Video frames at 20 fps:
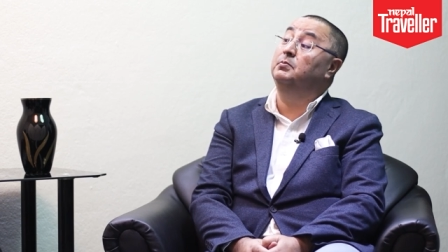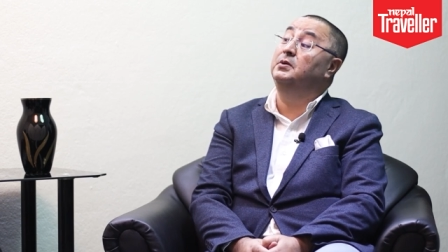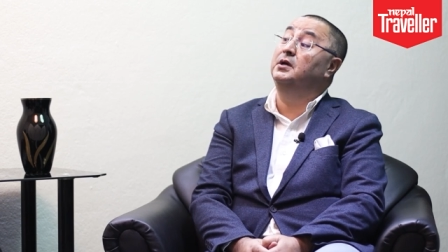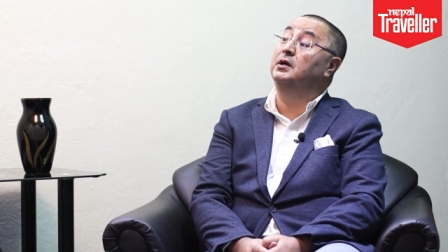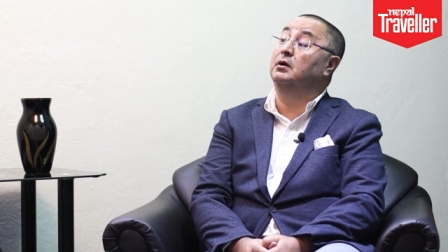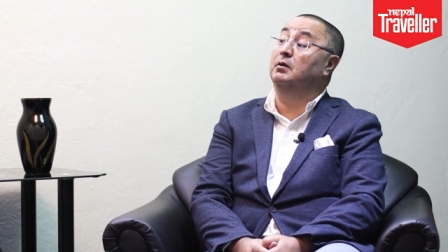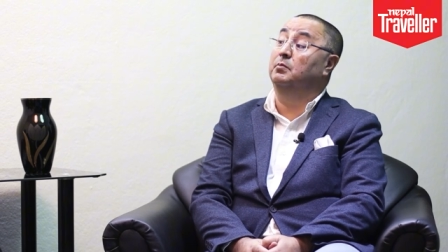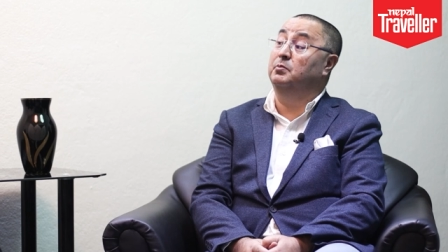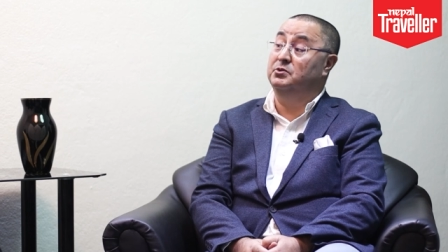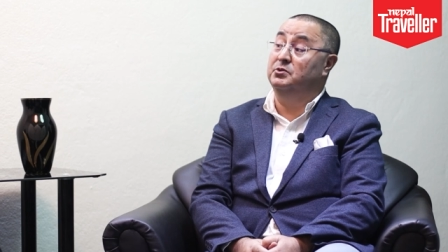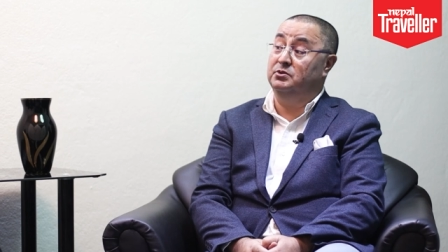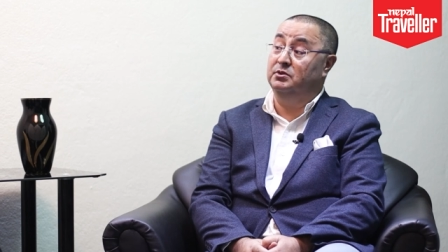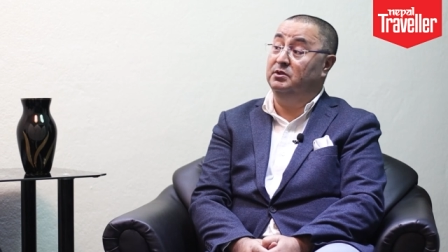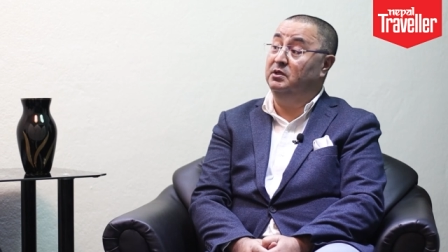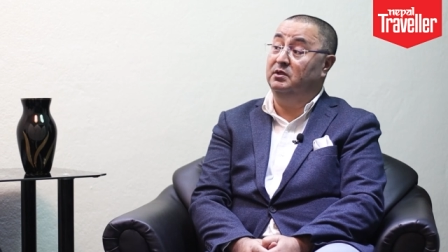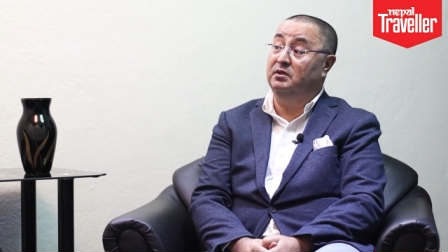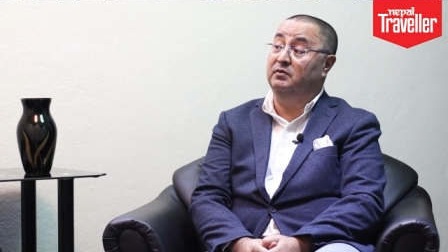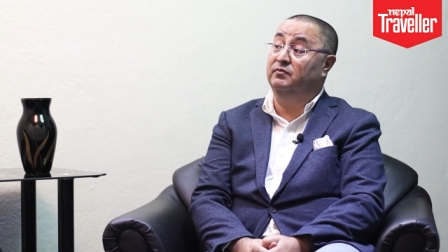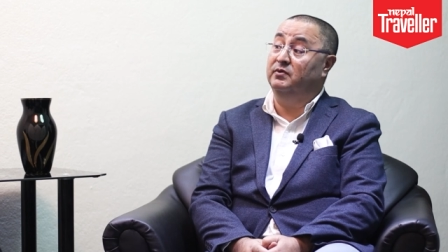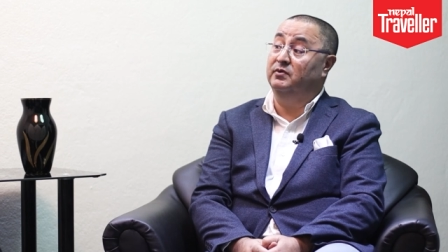big
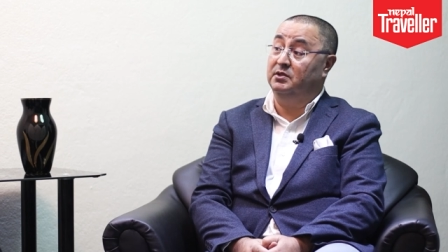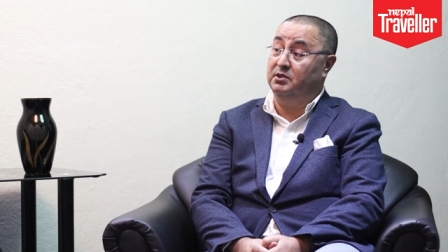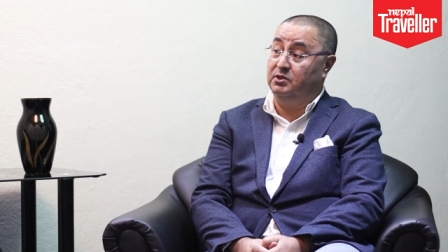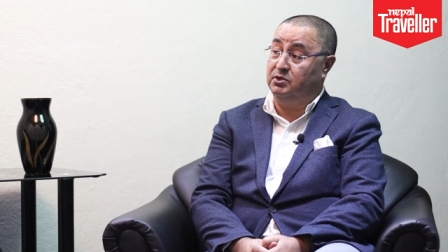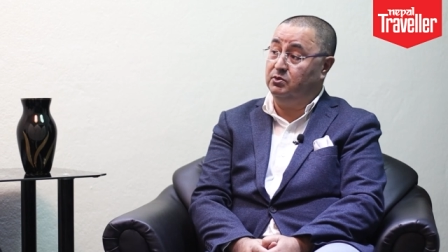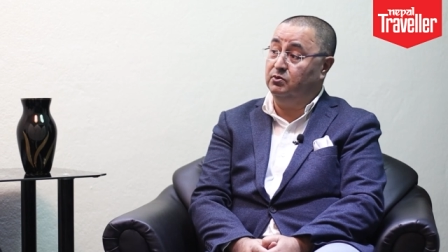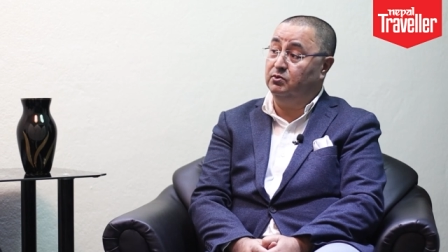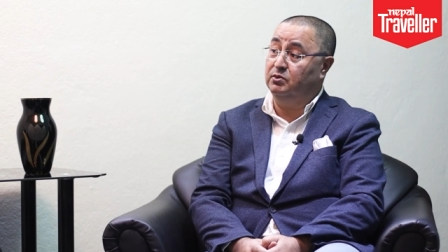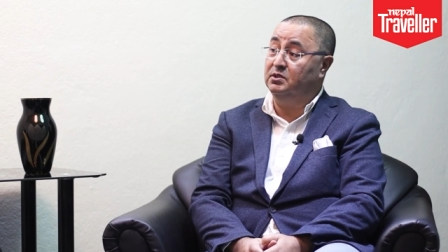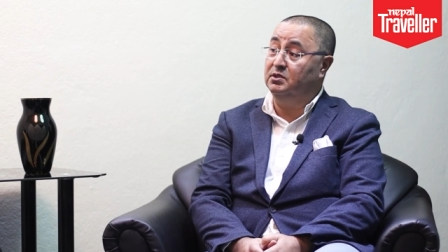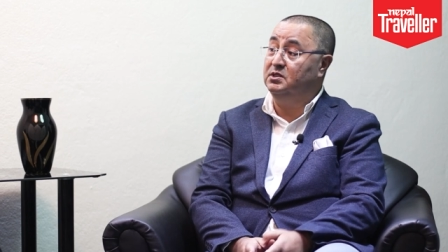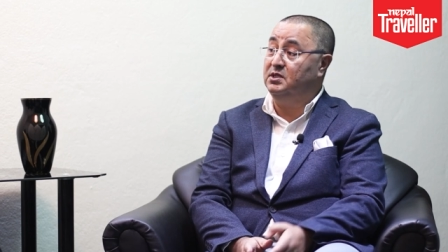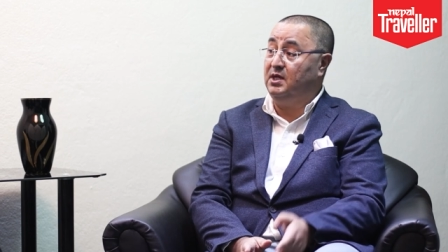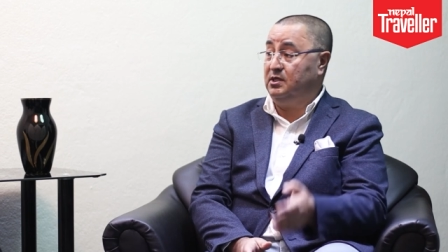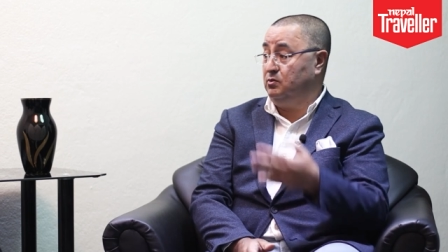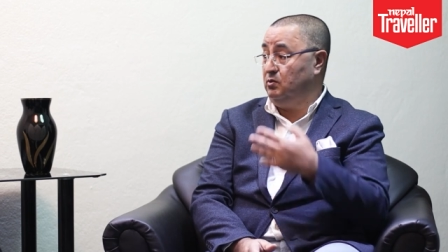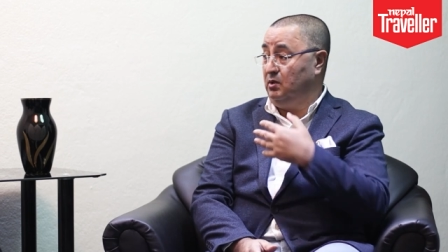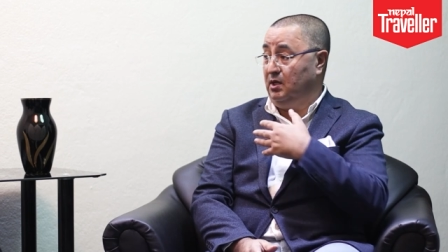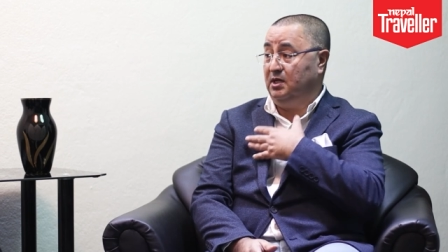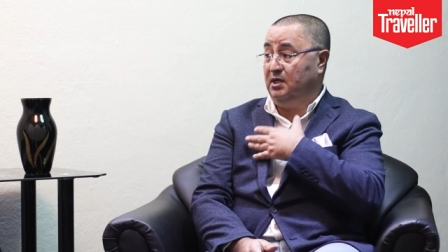opportunity for the students
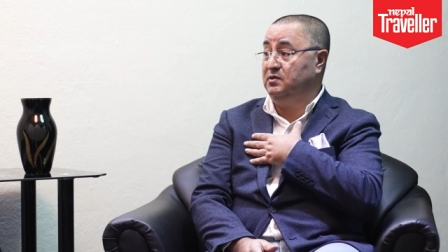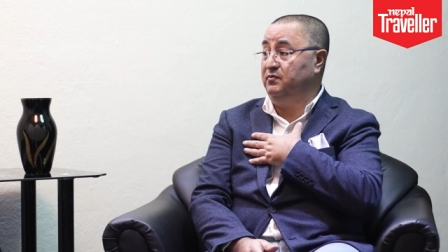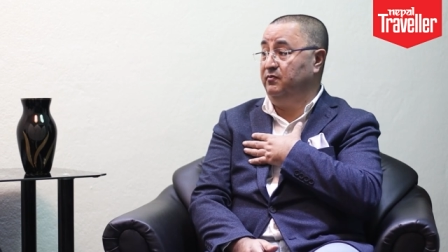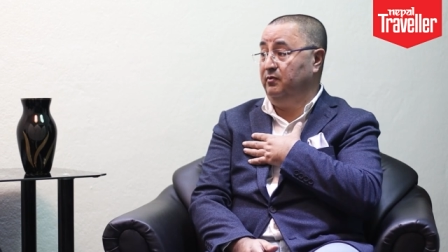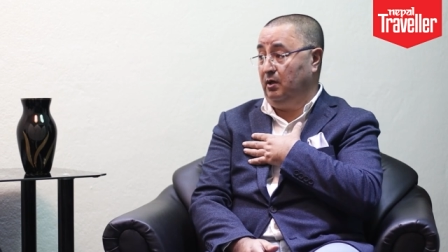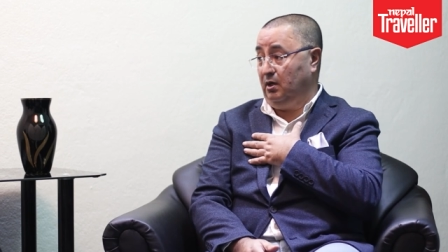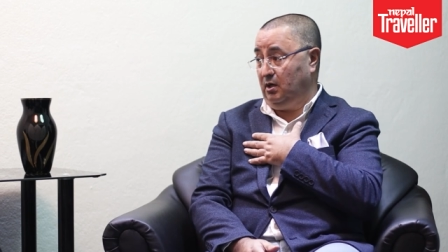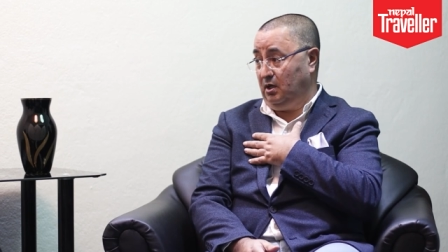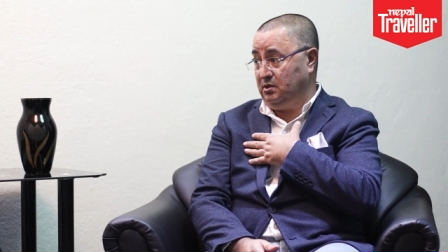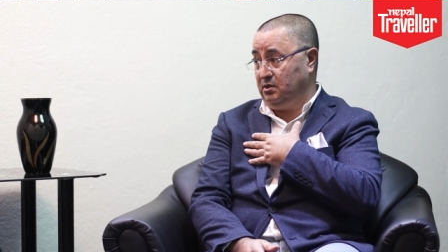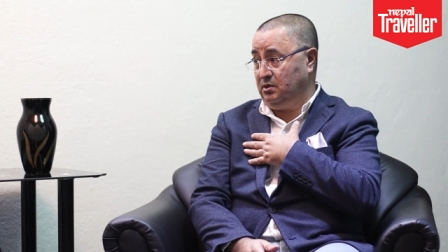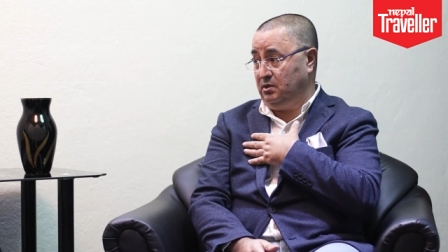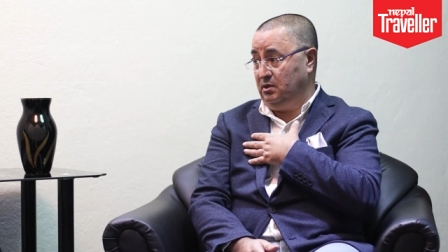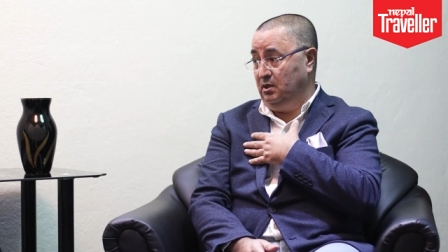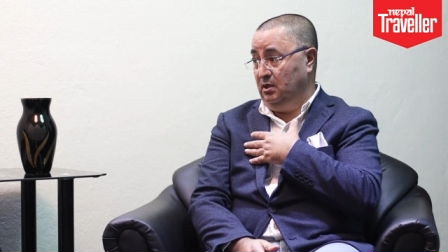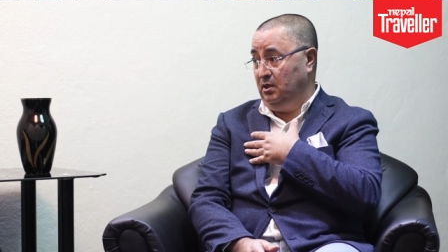as well as for us.